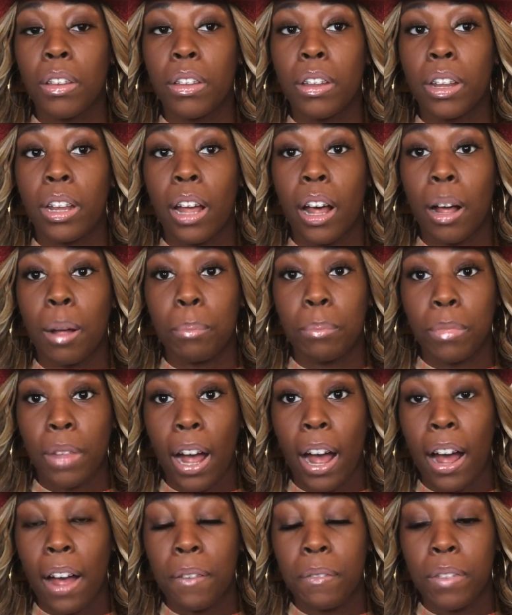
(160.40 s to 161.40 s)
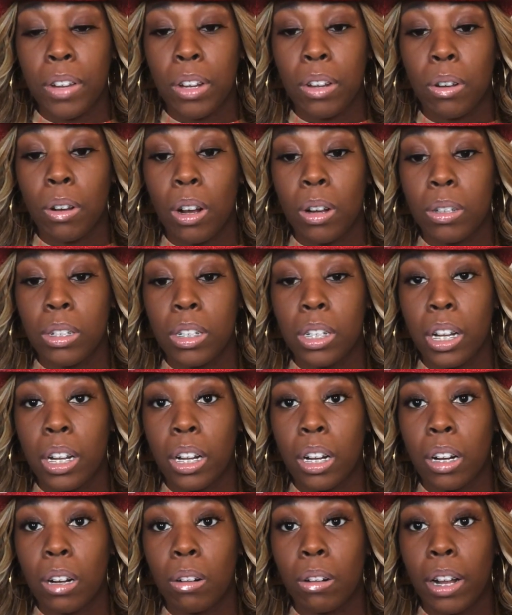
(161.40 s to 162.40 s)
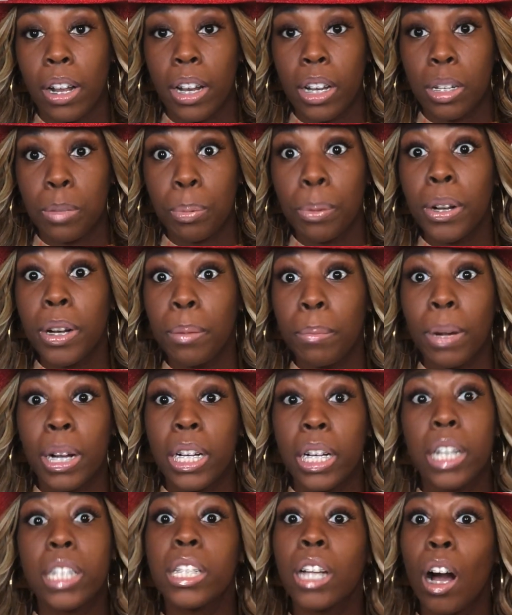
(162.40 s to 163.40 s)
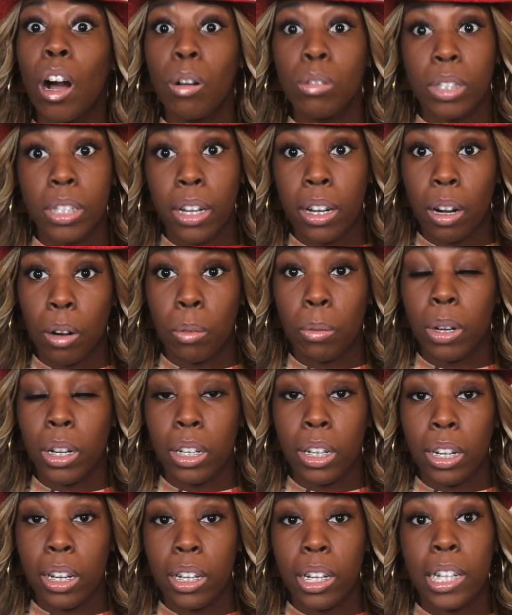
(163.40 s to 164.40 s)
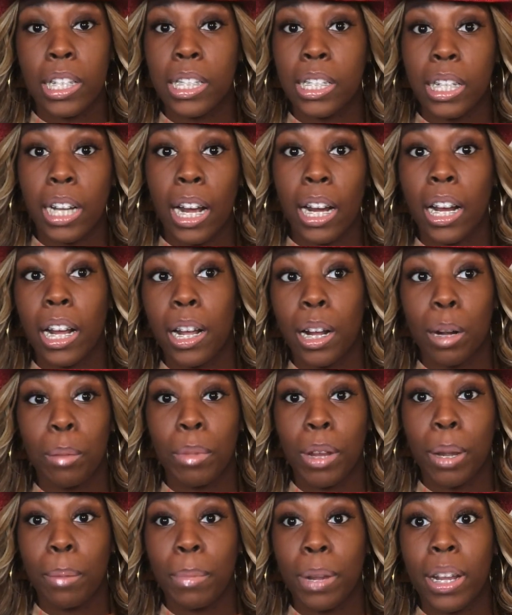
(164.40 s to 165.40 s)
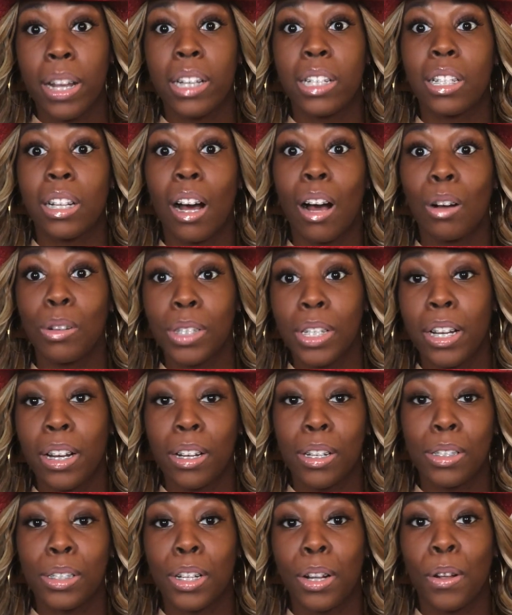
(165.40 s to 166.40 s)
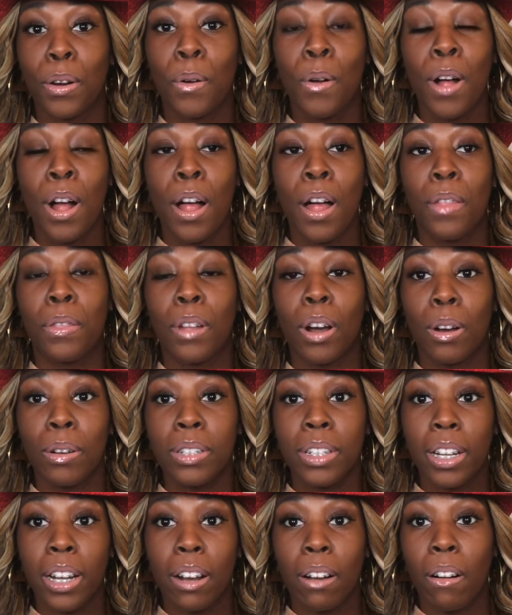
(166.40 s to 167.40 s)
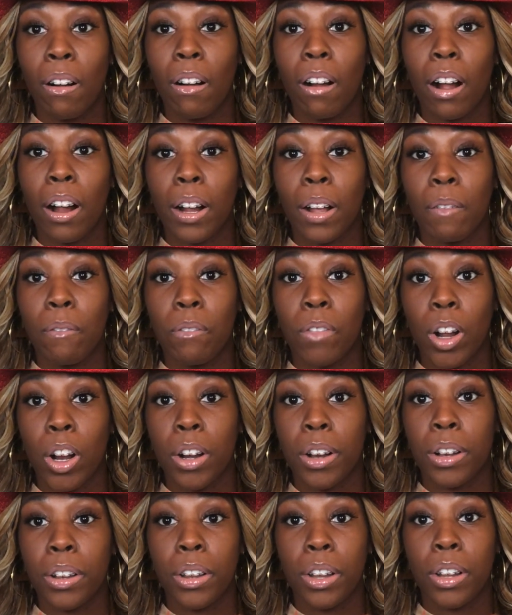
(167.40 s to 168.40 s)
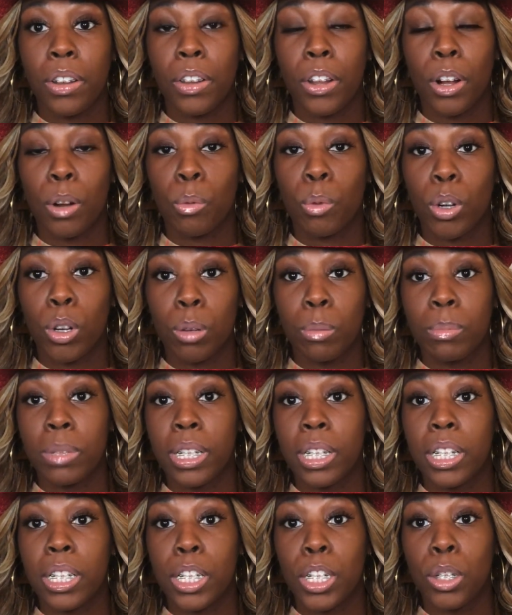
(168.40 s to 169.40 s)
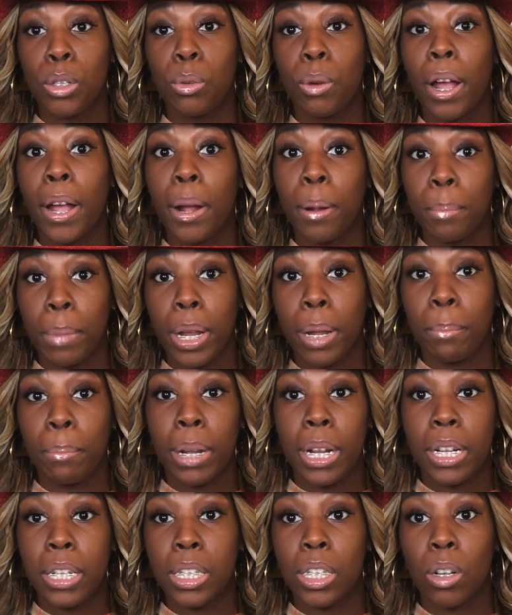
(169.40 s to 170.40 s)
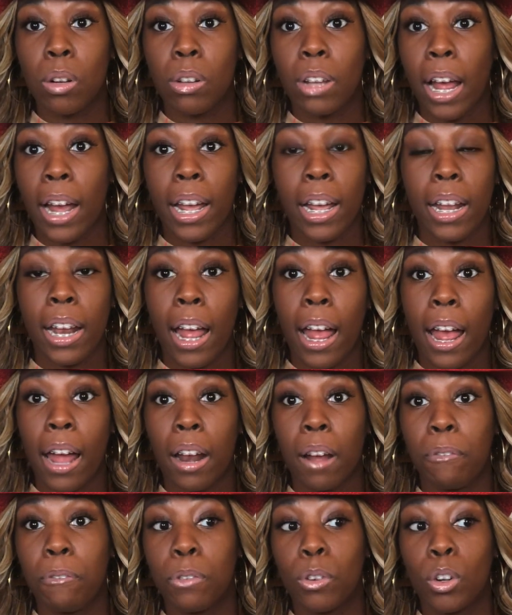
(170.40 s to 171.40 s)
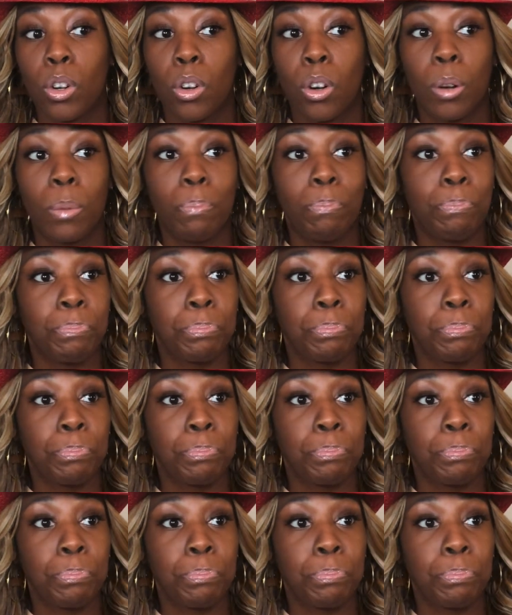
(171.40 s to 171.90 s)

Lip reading: the iView Hotel, and it's a hotel really. It's not an Airbnb. It's a hotel. So the hotel are converting their rooms into Airbnb. So like it had a full